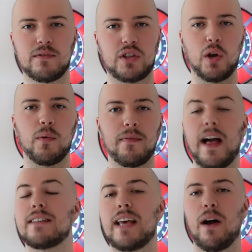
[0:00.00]
So
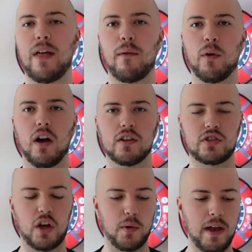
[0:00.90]
that's how that works.
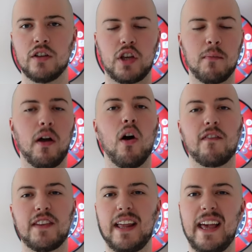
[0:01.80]
So you might
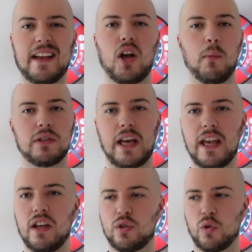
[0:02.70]
often hear
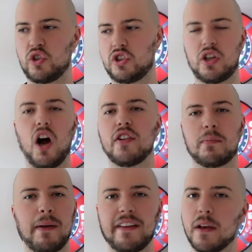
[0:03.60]
commentators or just
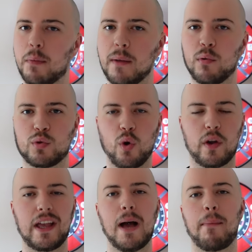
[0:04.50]
darts media people
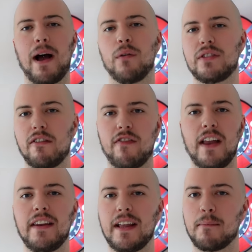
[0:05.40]
talking about
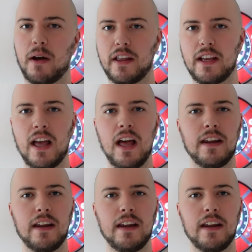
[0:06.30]
defending money.